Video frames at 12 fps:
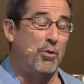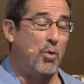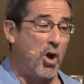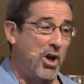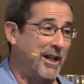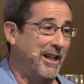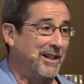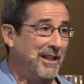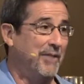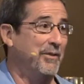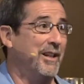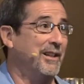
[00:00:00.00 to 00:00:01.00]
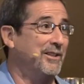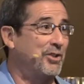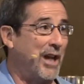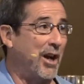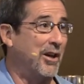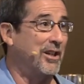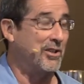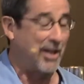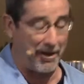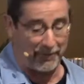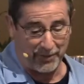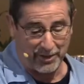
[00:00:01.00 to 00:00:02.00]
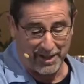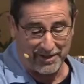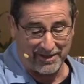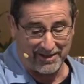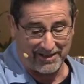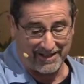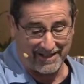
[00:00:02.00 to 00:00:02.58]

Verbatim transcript: walking and living and sharing his love for Jesus.